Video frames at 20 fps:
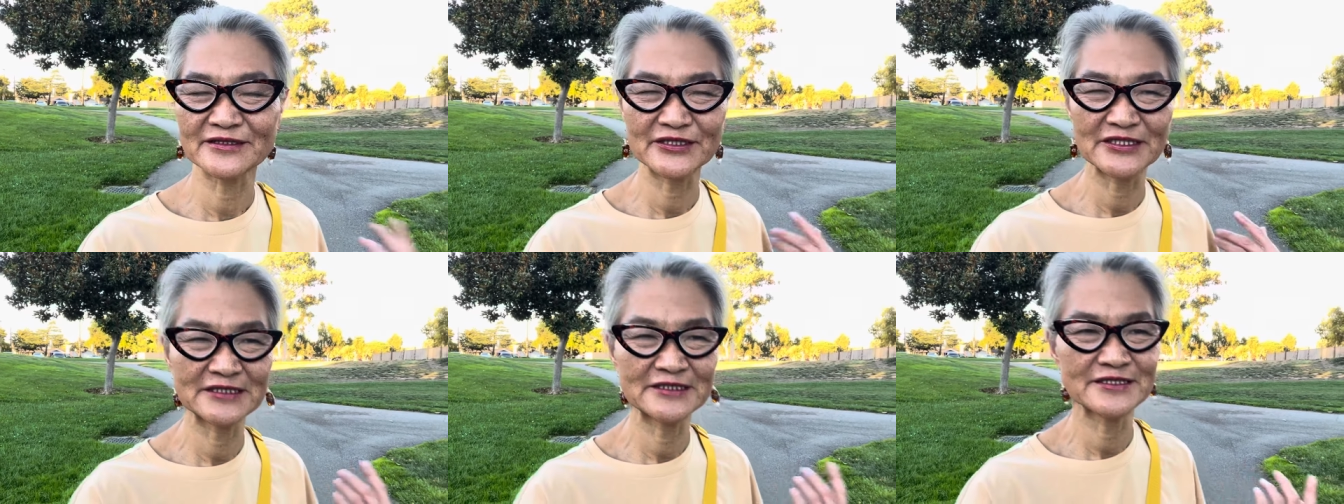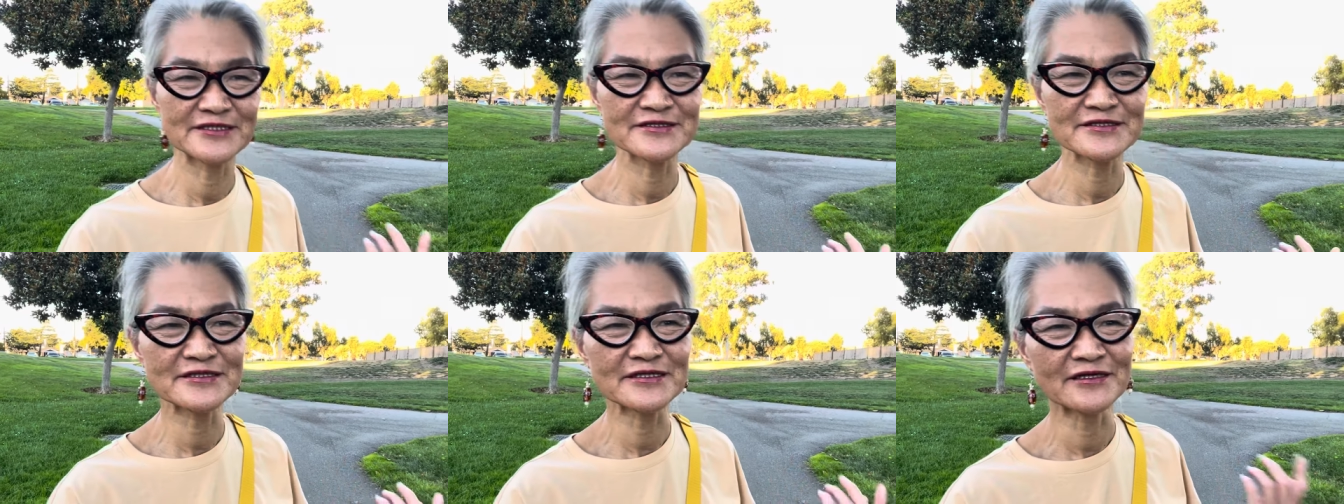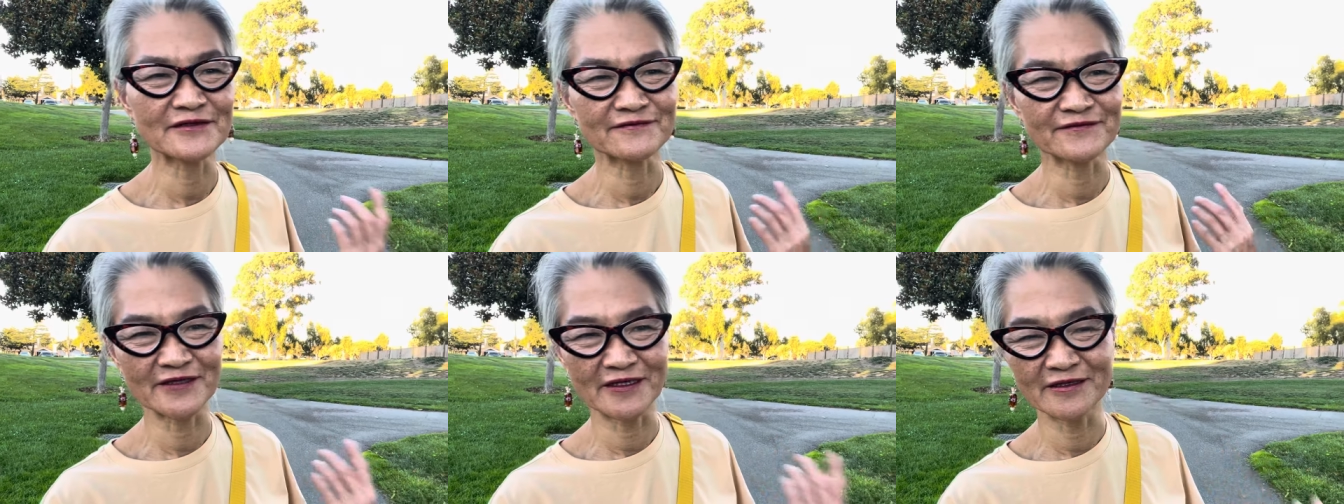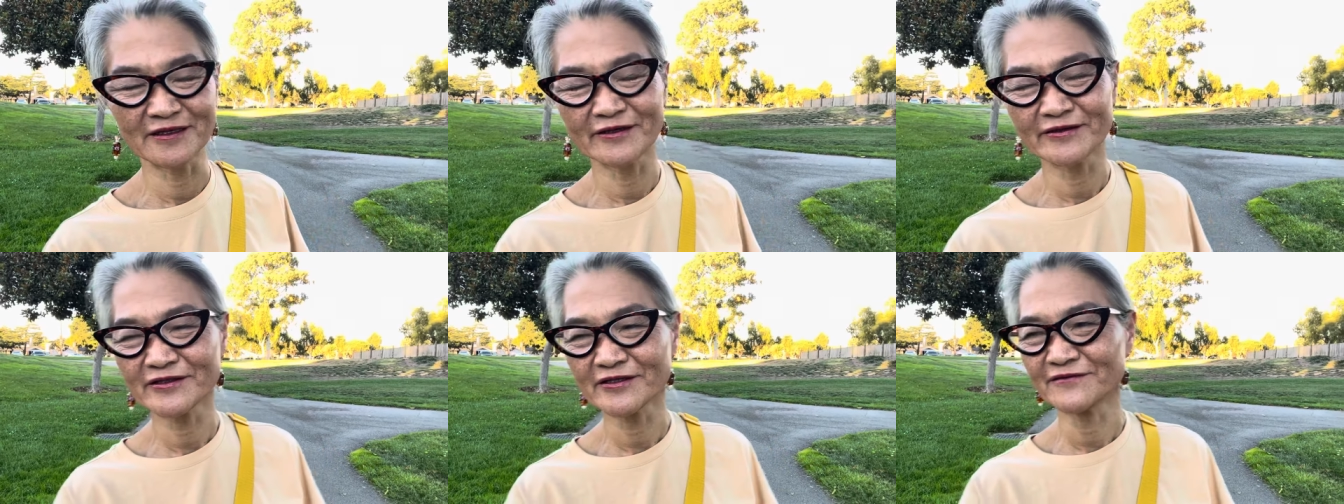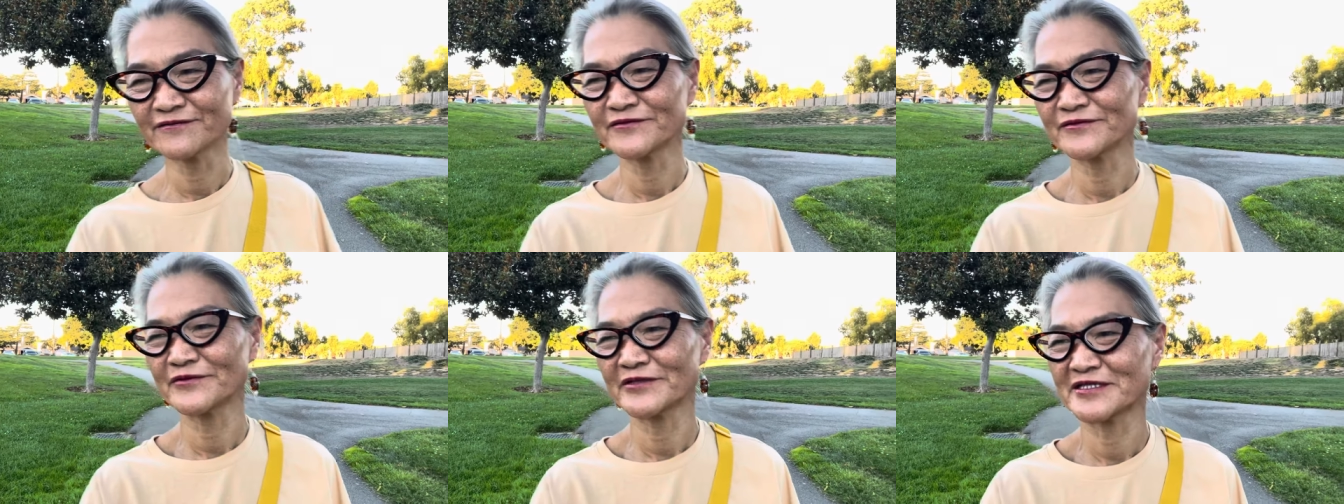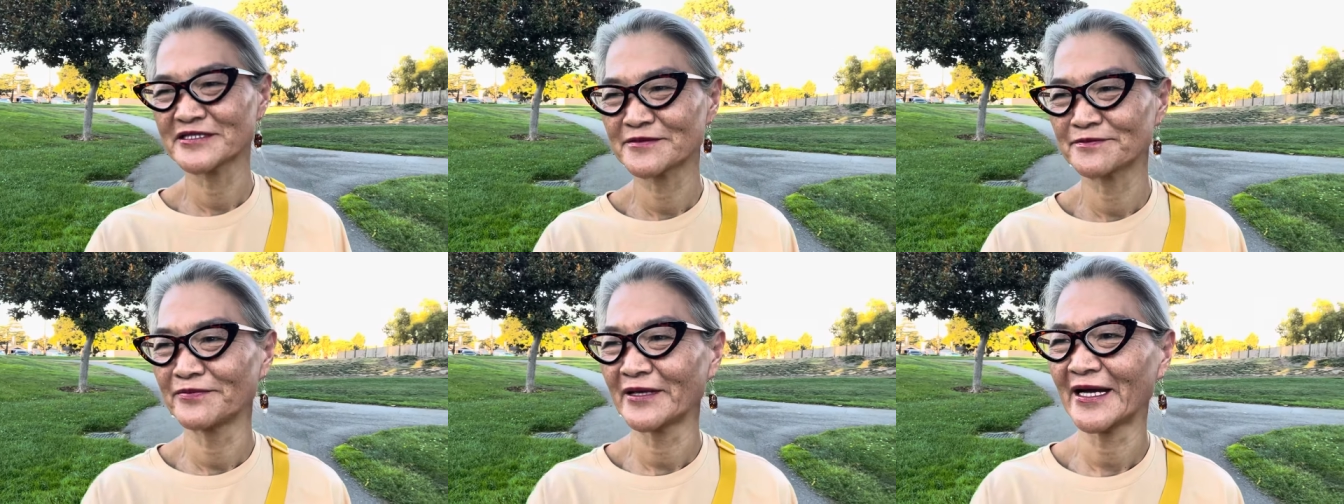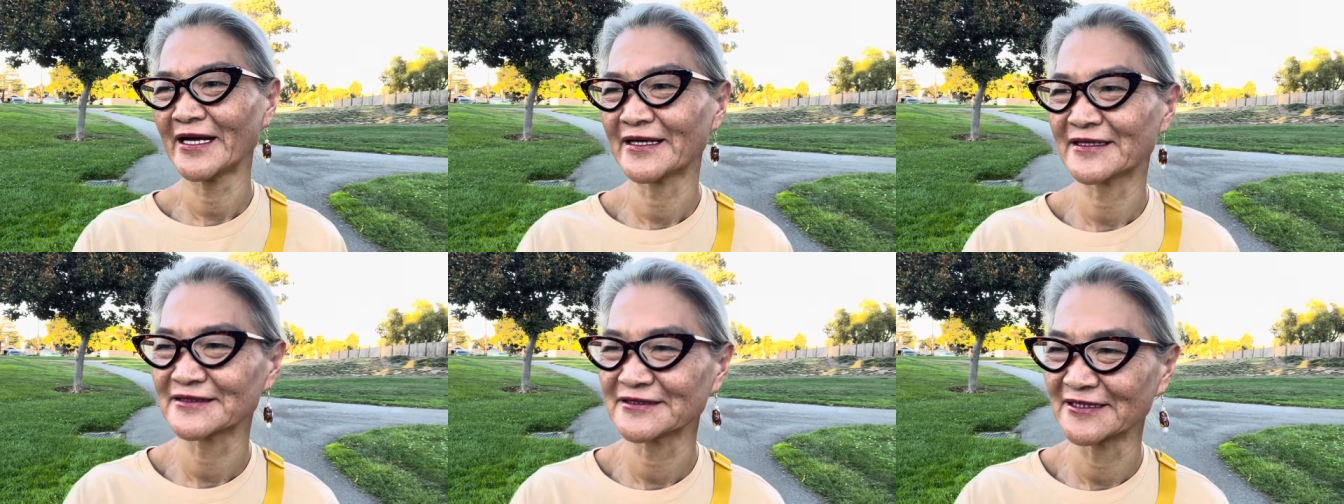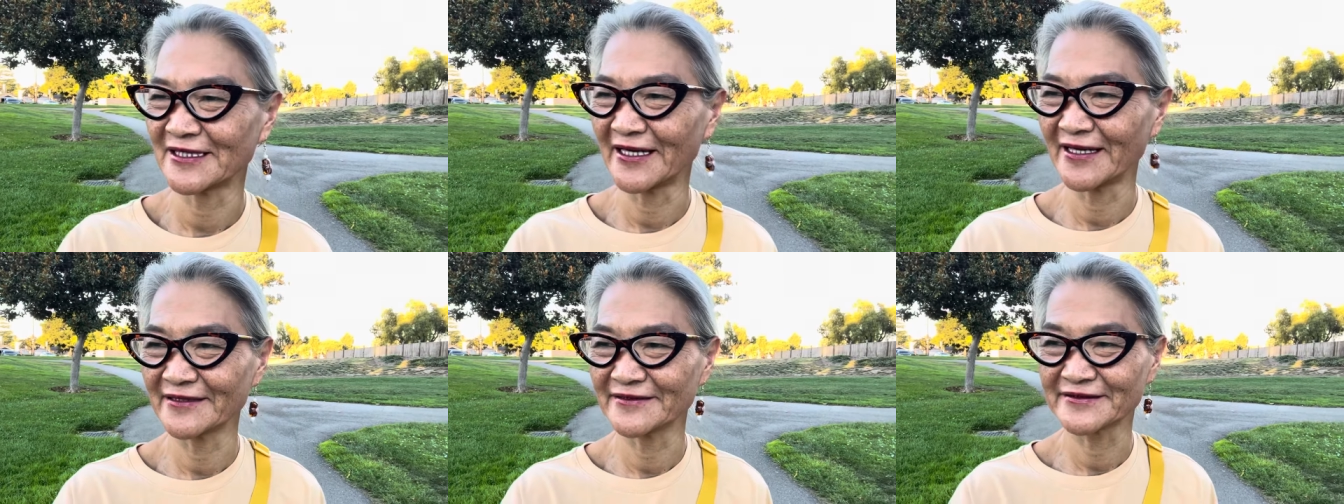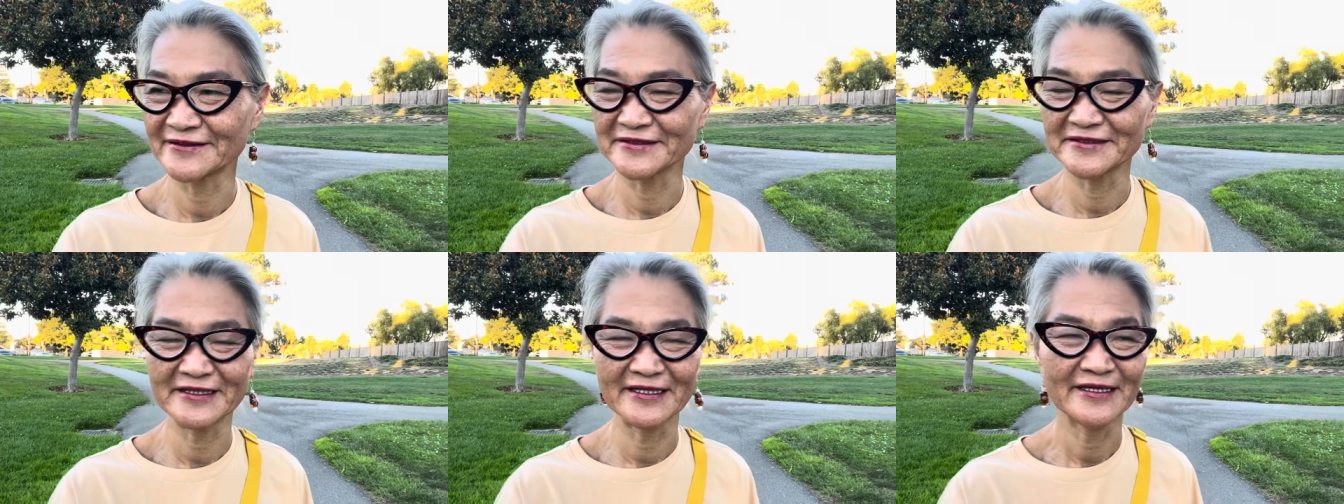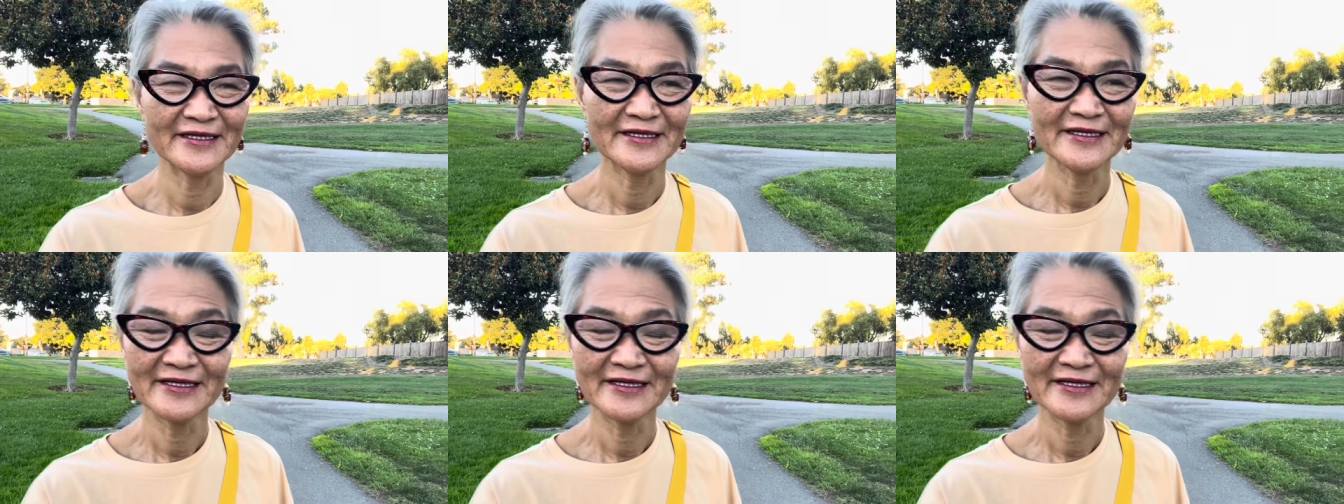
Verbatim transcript: They deserve a lot of respect and, uh,